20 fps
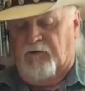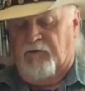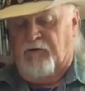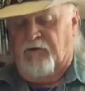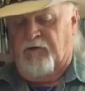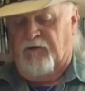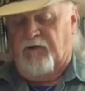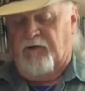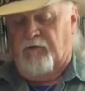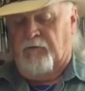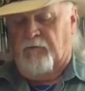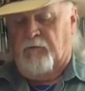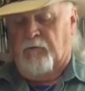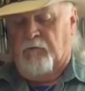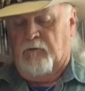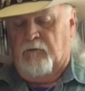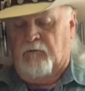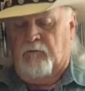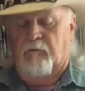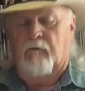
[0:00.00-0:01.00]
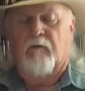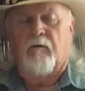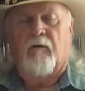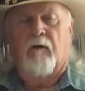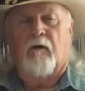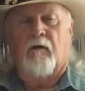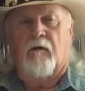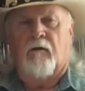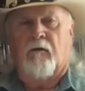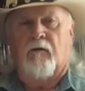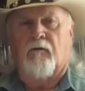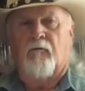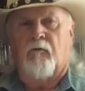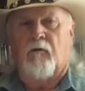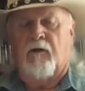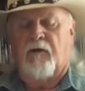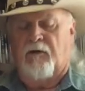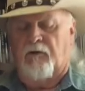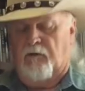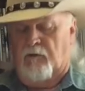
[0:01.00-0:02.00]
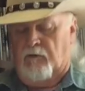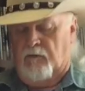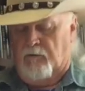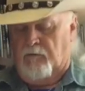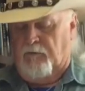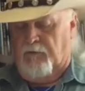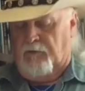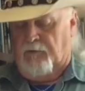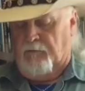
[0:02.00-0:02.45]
as cedar root and hard red earth.